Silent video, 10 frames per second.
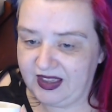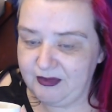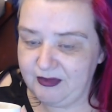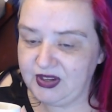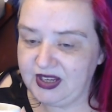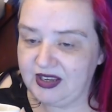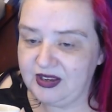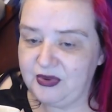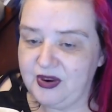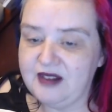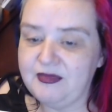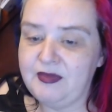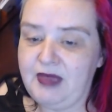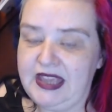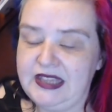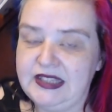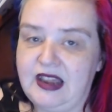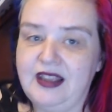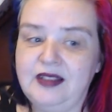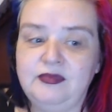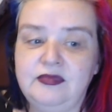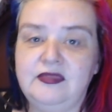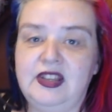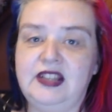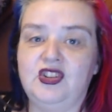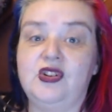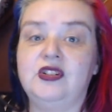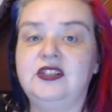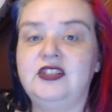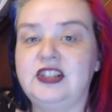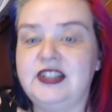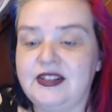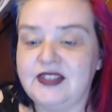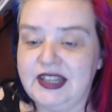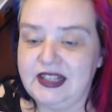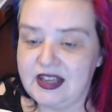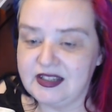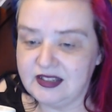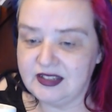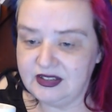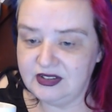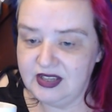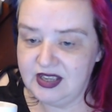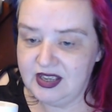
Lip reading: Monica, where am I based? I'm in Scotland, just outside Glasgow.